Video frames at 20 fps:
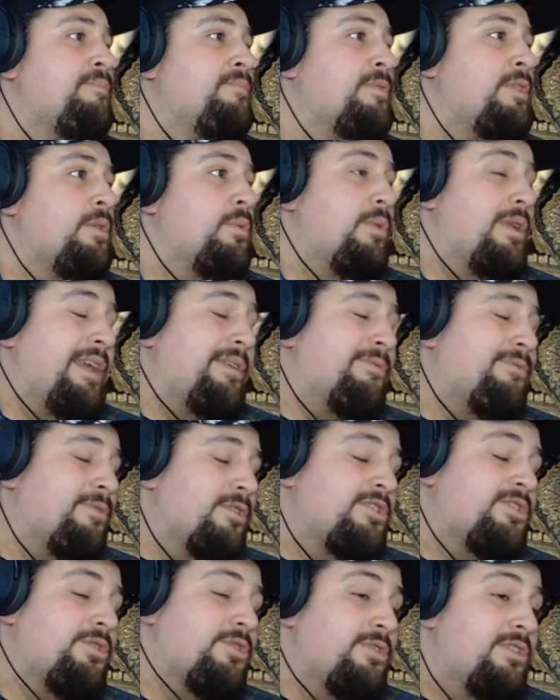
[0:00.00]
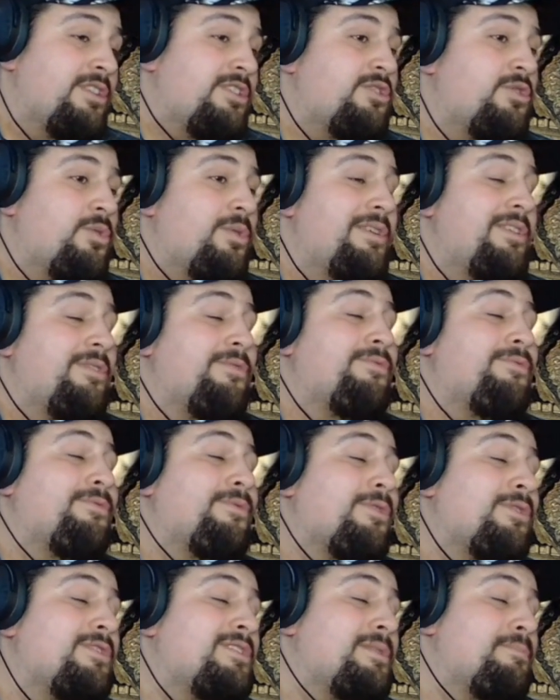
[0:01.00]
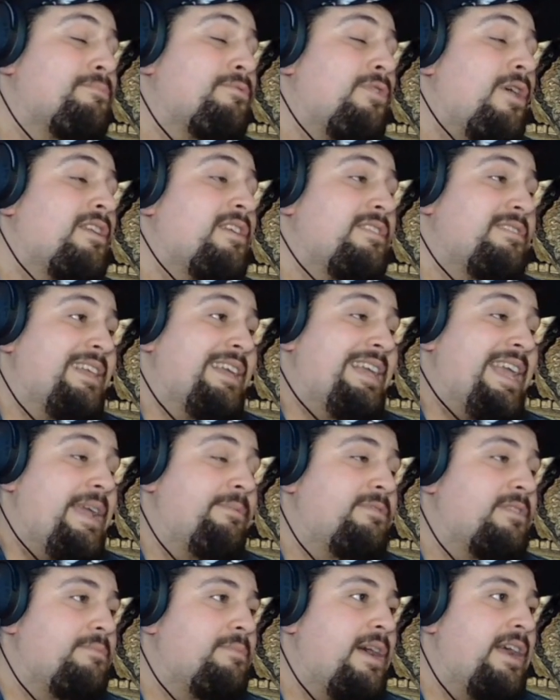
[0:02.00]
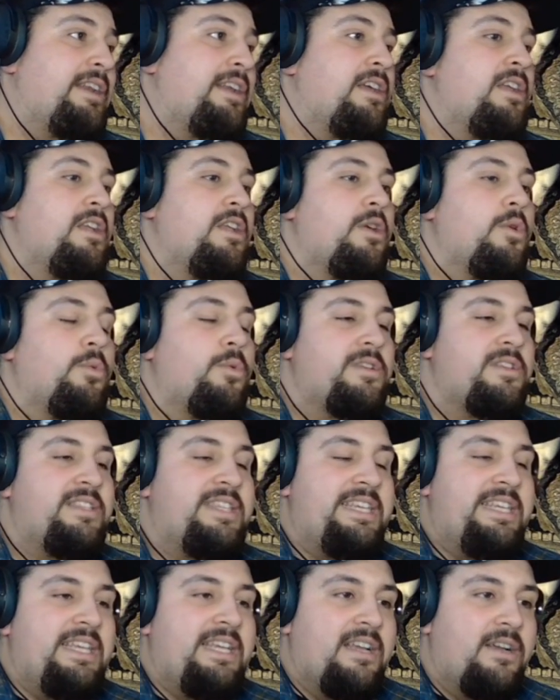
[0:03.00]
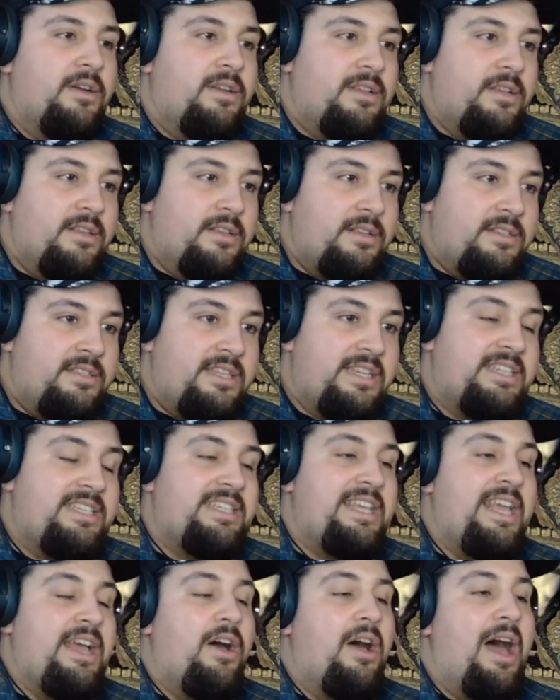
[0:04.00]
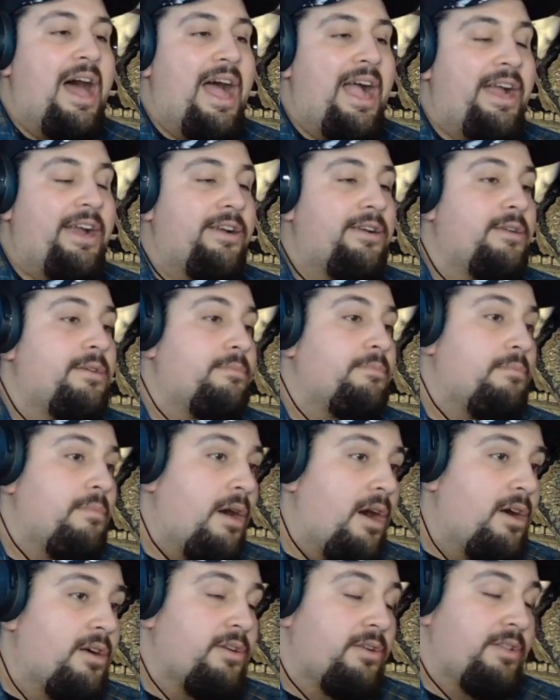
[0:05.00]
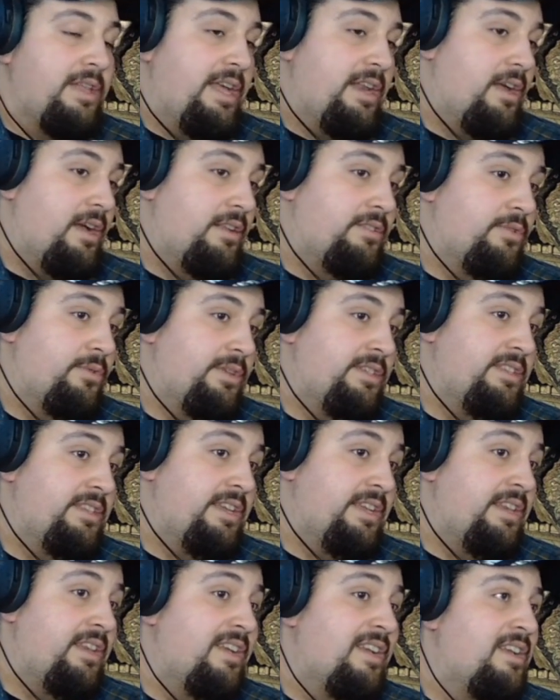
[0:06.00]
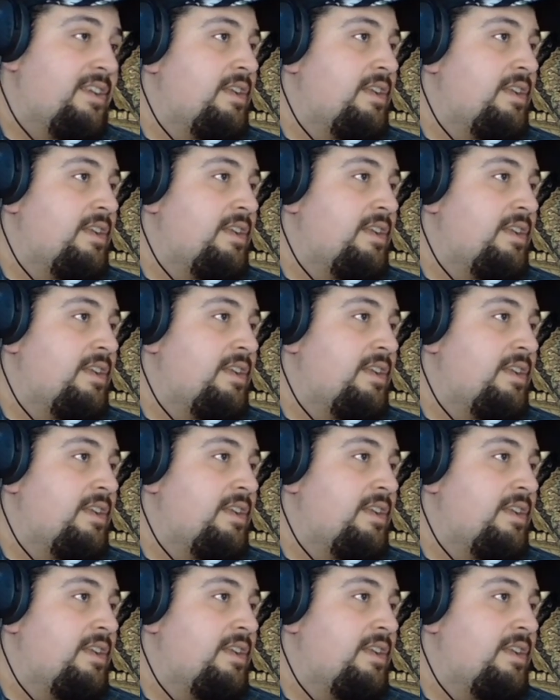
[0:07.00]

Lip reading: When I first heard this story, the first product that came to mind was the 6-scale Ironmonger that Hot Toys did.